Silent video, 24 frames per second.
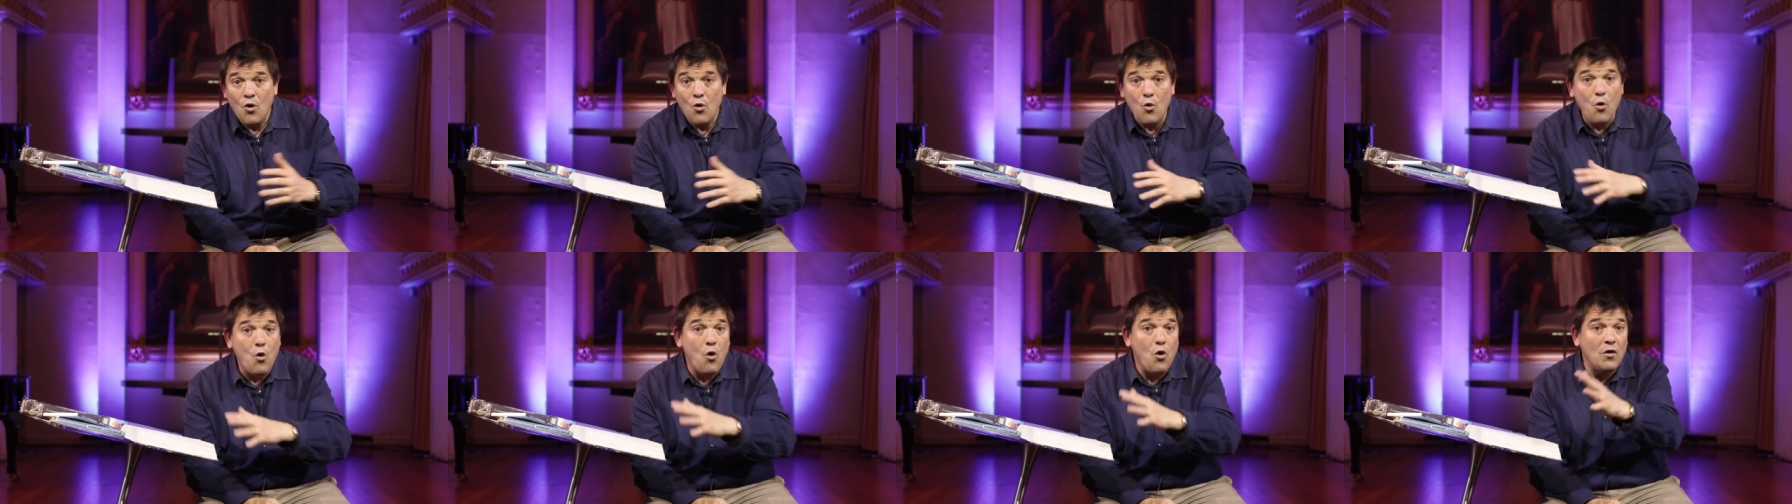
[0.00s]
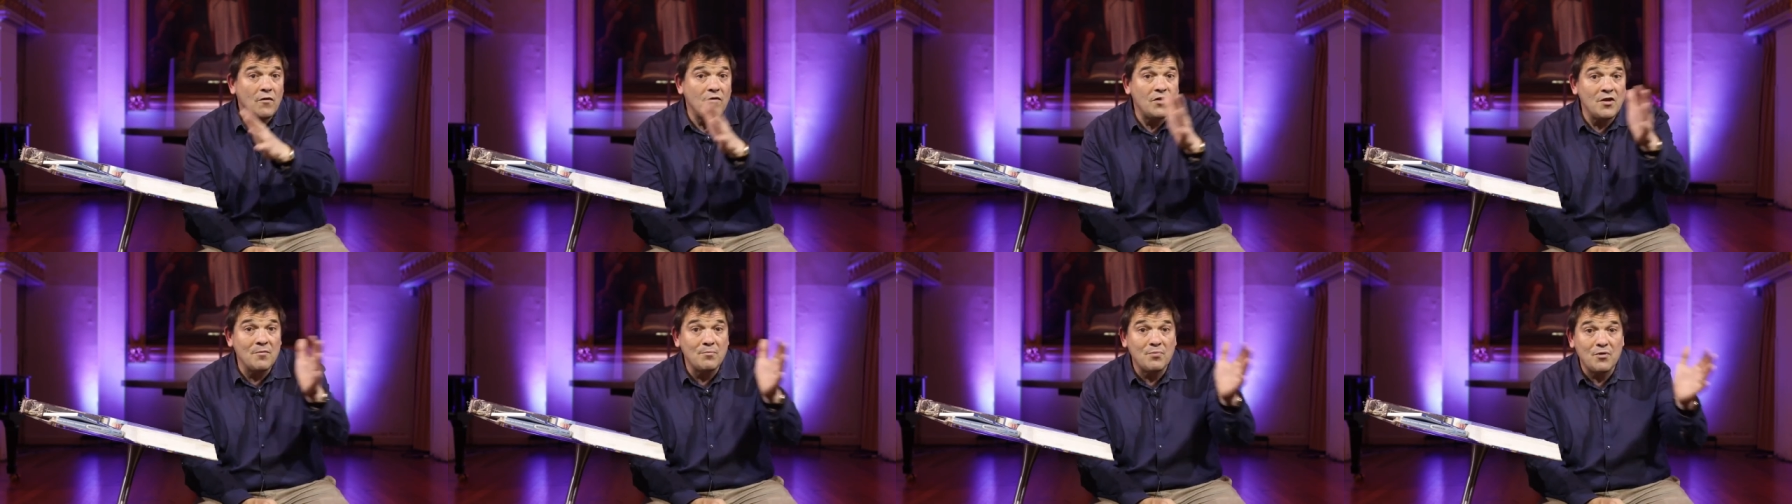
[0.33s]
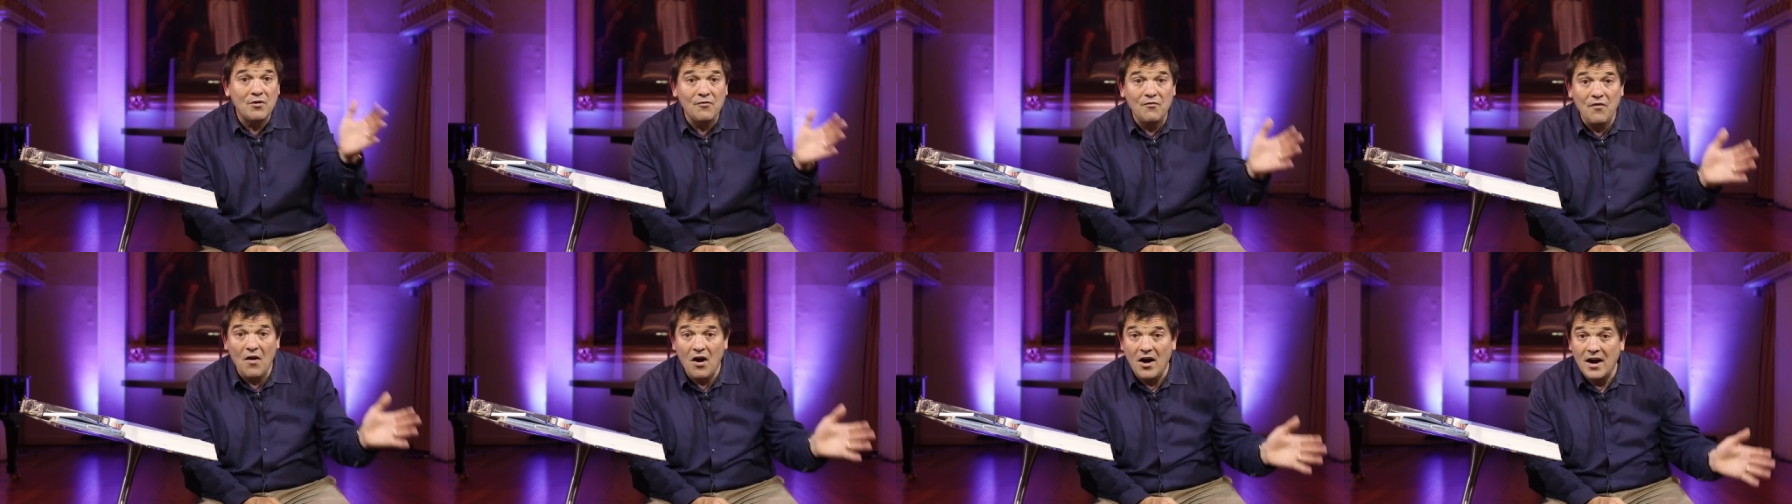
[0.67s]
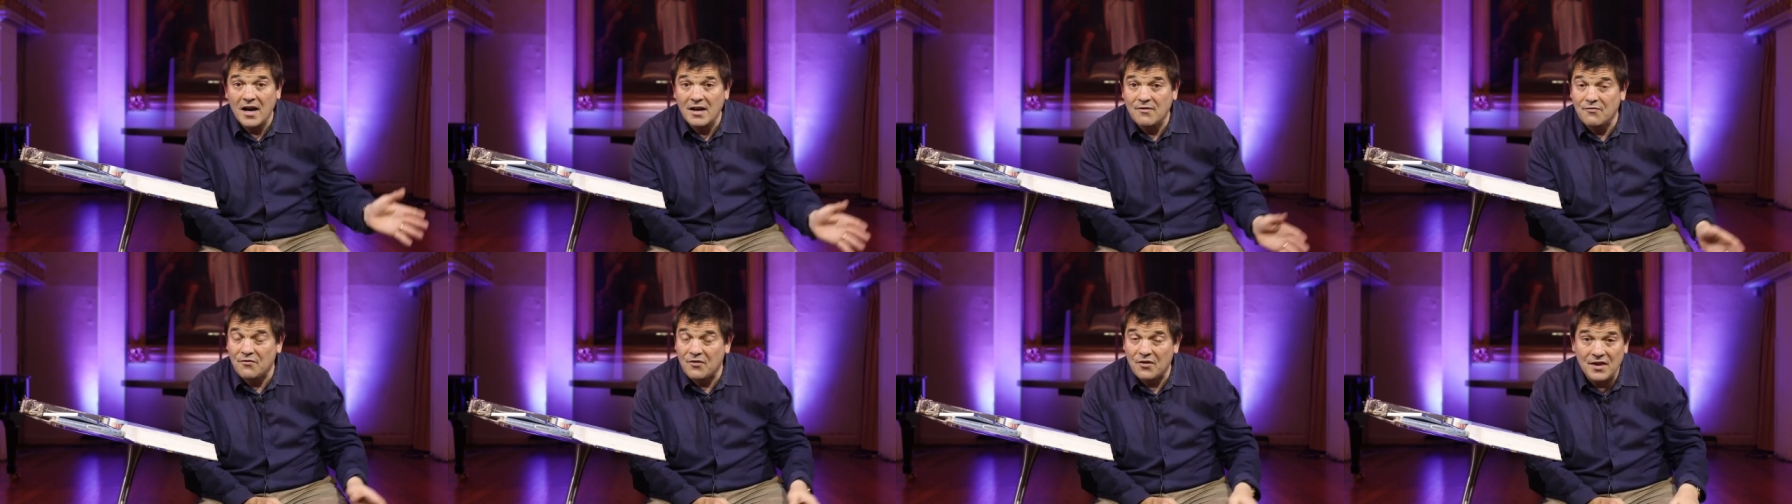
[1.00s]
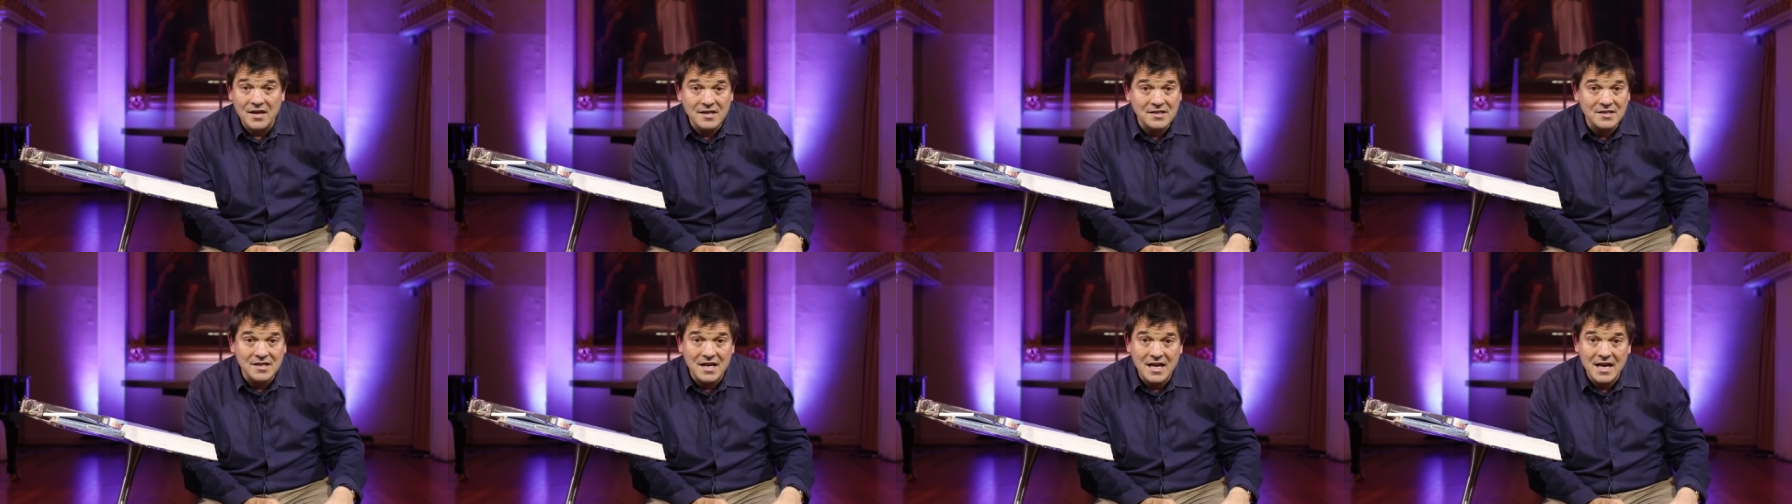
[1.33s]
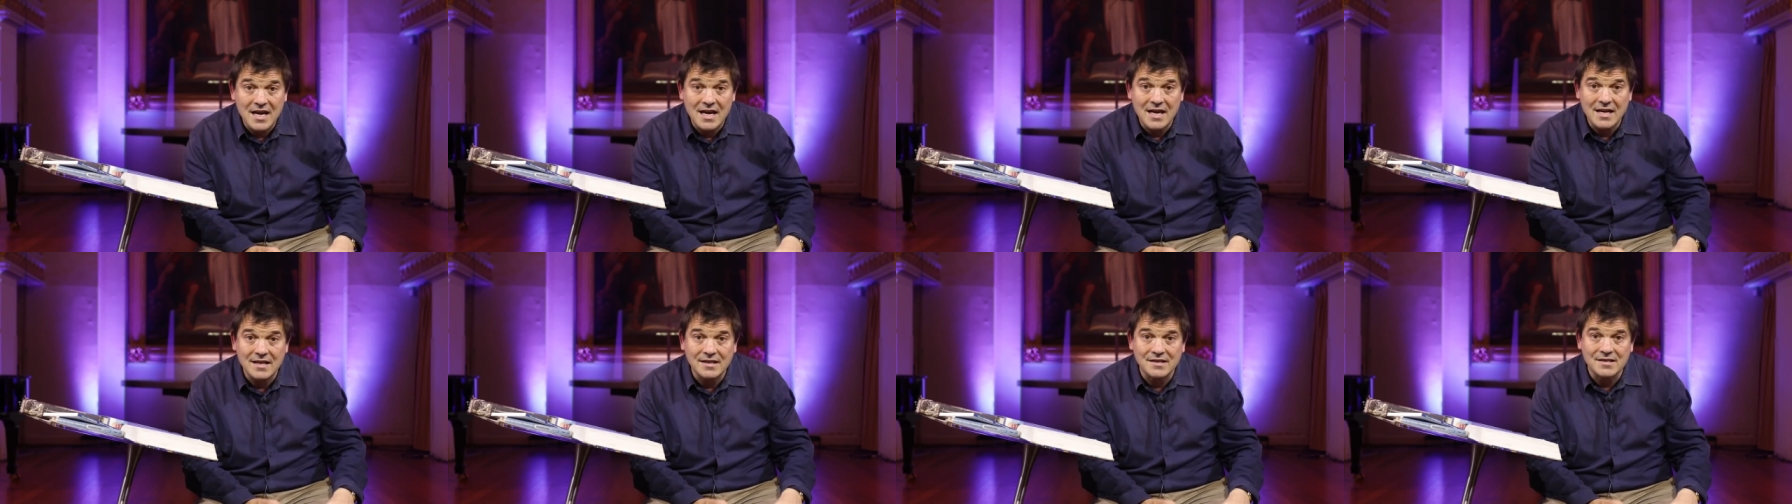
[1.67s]
all of them provide for his
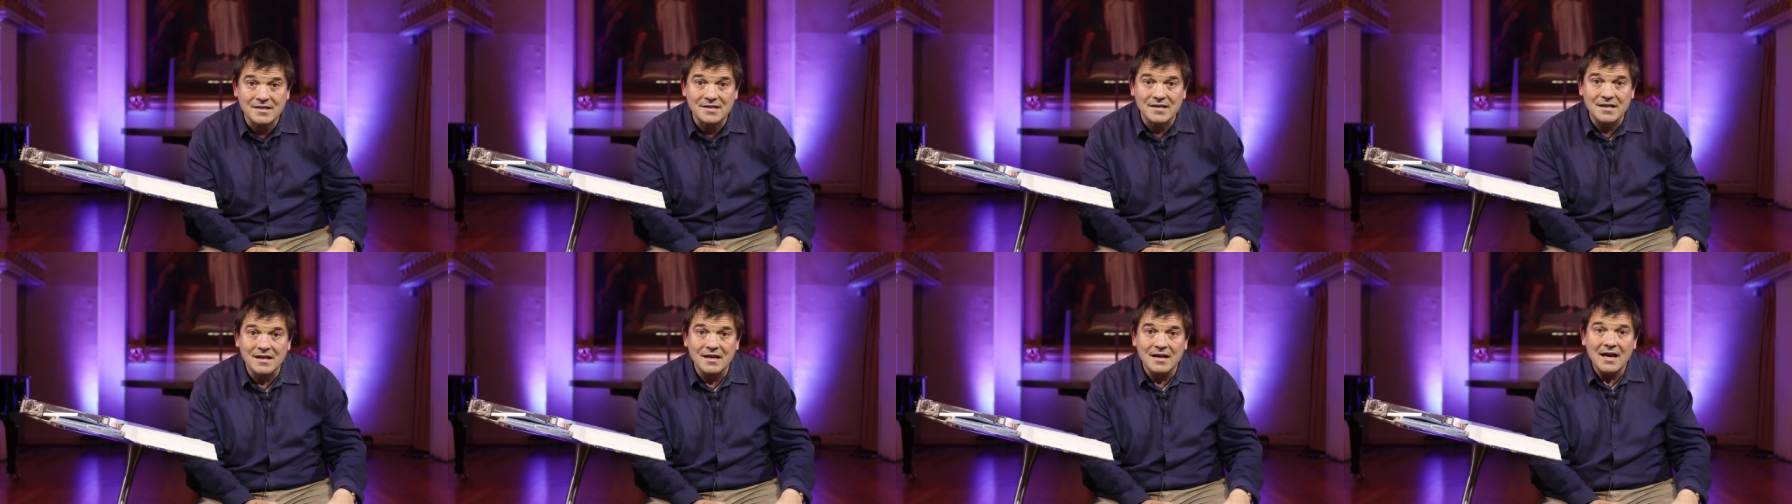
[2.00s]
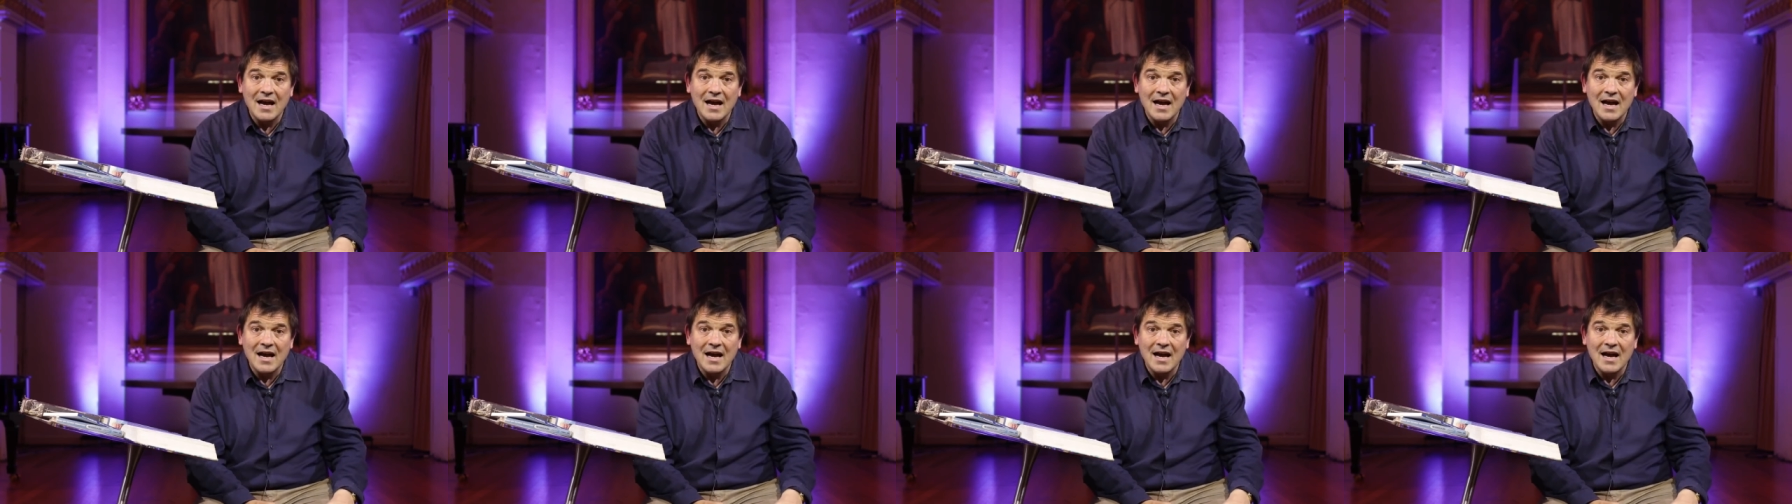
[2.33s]
needs.